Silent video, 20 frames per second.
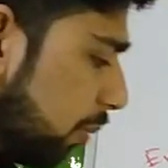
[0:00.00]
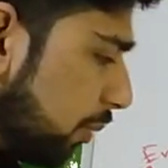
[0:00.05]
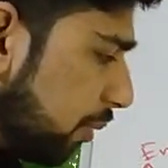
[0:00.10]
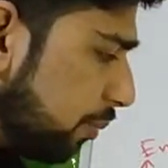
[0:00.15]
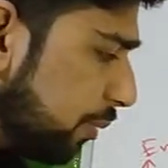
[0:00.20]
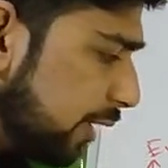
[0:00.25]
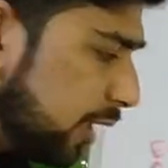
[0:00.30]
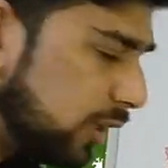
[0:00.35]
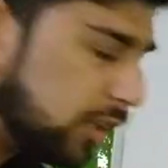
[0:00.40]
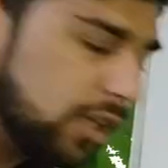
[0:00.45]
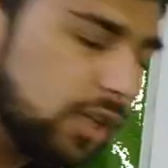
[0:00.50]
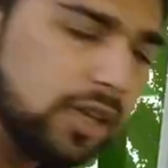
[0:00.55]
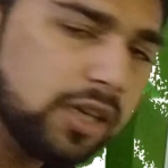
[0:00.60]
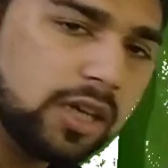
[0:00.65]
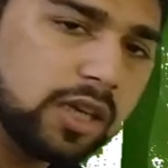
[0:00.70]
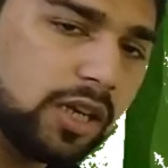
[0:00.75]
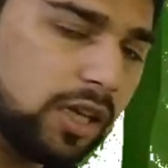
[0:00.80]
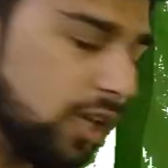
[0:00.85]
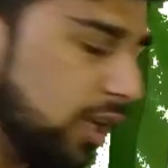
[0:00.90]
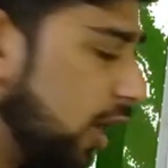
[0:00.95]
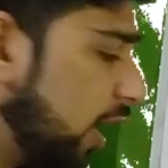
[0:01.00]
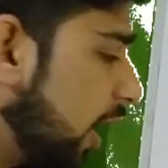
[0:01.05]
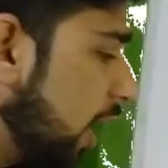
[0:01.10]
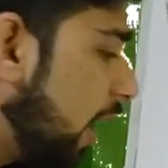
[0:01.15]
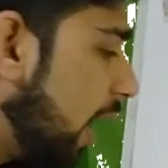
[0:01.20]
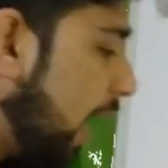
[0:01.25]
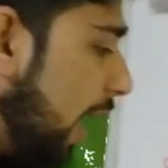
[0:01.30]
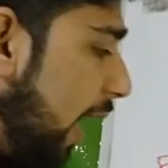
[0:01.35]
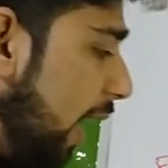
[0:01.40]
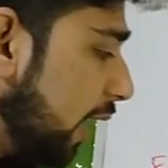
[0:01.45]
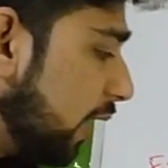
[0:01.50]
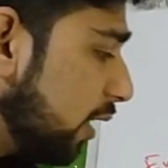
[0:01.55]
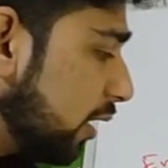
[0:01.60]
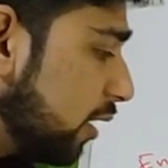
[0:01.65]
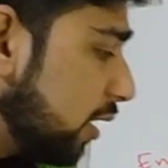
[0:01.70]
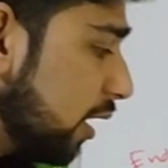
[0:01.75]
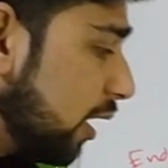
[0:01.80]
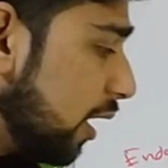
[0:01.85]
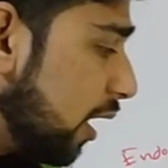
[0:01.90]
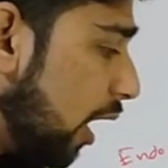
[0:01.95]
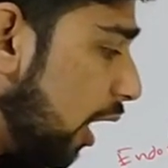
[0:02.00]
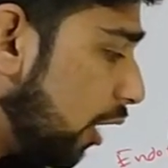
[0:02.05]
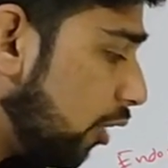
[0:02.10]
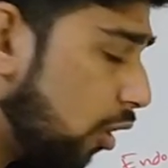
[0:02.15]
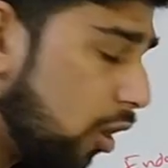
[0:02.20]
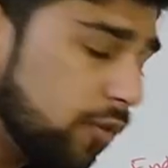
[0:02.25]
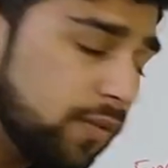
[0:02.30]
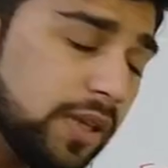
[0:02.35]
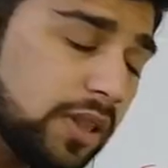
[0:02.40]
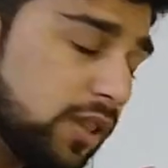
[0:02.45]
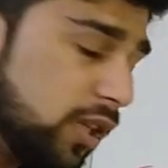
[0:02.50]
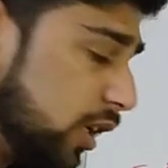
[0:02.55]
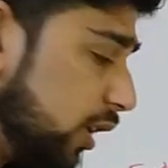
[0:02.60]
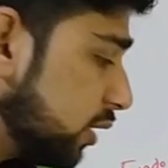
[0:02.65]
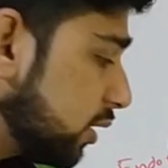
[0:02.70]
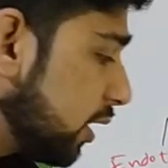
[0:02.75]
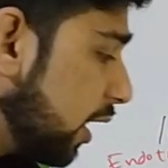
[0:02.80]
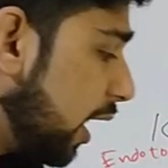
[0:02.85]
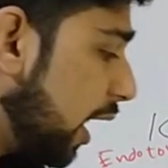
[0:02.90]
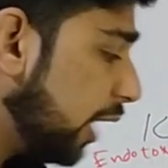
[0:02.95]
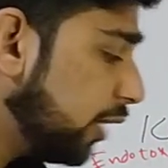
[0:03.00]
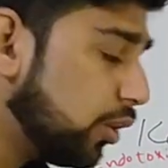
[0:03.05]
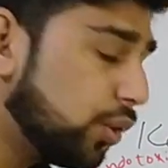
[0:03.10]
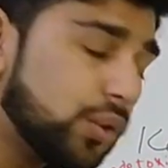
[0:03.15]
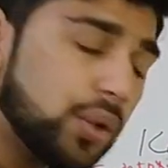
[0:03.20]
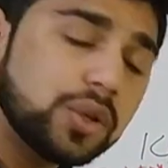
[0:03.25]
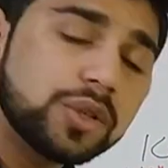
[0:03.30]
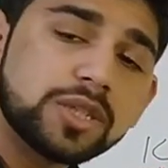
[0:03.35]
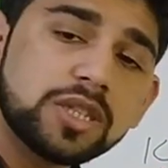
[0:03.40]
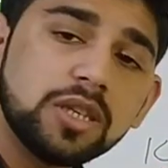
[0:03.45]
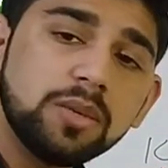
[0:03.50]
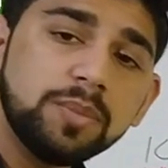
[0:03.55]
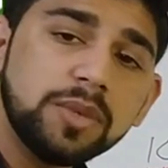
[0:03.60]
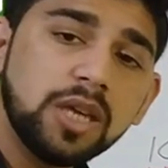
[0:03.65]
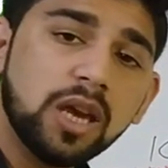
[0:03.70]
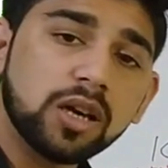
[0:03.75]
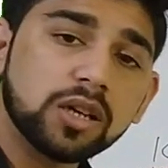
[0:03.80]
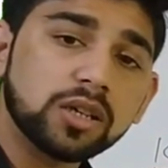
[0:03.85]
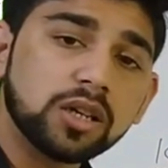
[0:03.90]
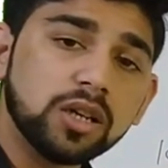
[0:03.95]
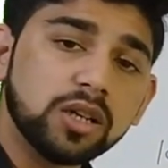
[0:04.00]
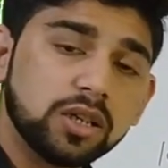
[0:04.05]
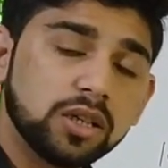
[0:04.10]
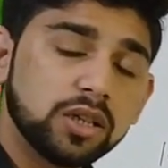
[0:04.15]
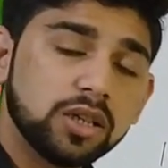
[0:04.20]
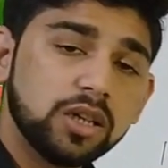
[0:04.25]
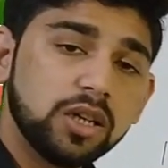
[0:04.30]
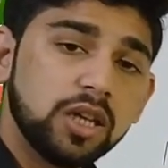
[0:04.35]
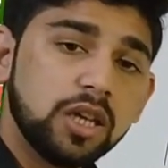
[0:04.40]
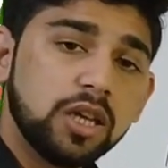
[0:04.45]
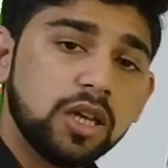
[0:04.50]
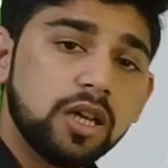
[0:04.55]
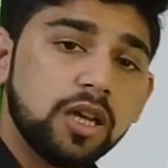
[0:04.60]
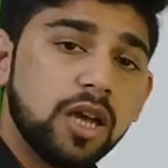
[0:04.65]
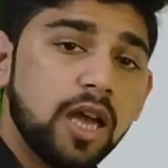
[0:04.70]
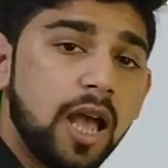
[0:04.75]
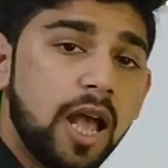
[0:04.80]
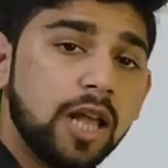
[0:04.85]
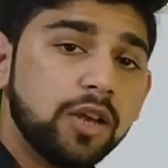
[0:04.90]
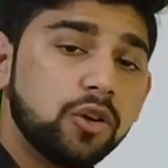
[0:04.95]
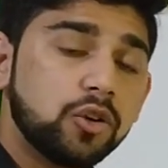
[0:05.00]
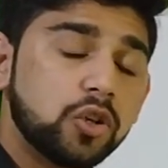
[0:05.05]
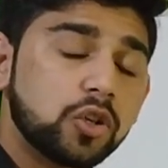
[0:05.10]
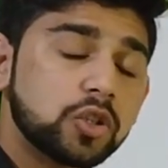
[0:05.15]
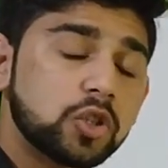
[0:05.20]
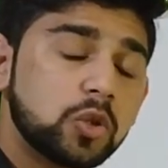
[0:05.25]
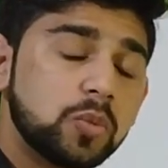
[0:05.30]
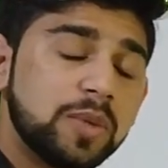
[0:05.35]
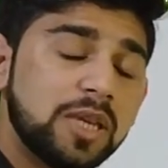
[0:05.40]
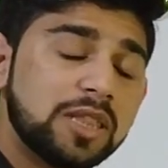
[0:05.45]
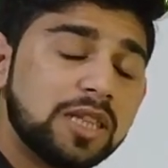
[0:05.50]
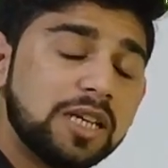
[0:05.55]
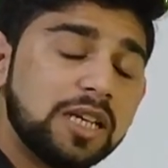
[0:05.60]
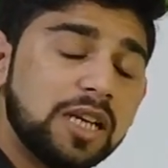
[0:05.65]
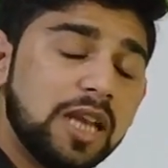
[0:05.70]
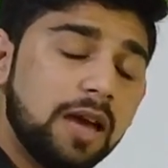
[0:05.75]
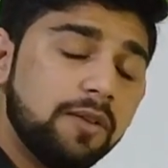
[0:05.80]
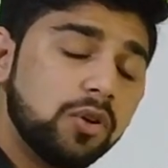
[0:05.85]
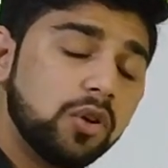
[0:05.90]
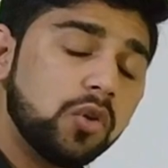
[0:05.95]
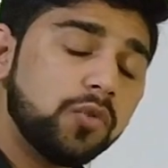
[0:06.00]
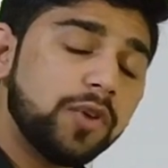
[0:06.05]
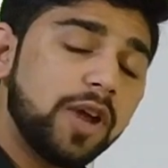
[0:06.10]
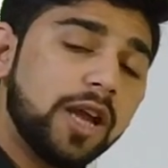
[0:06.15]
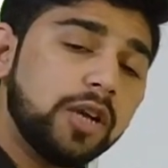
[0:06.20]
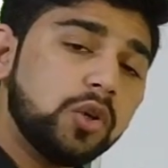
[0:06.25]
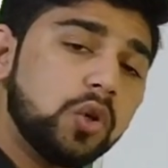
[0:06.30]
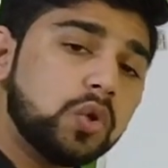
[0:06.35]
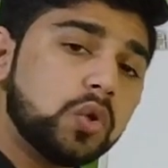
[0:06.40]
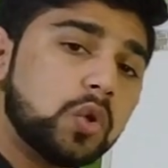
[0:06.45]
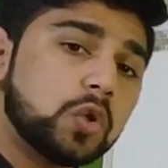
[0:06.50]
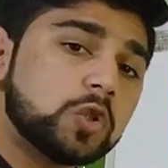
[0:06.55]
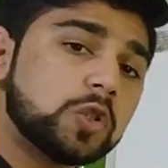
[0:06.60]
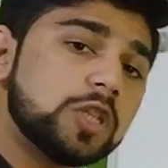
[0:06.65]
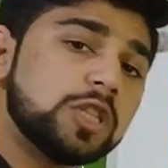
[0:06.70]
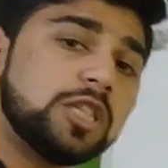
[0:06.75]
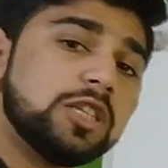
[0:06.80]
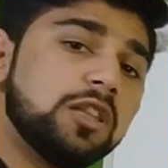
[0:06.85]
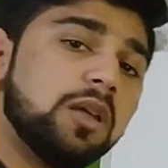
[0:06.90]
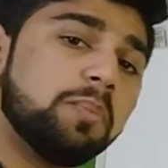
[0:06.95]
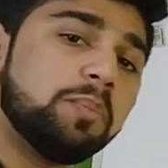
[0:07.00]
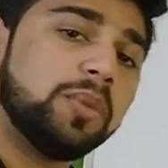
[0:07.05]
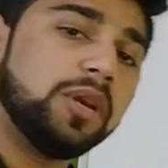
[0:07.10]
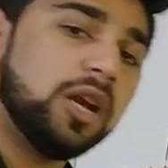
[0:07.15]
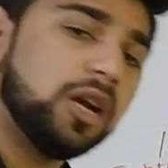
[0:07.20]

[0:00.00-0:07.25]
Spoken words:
permeability increase, and along with this, endotoxemia occur. Endotoxemia, the level of endotoxins in the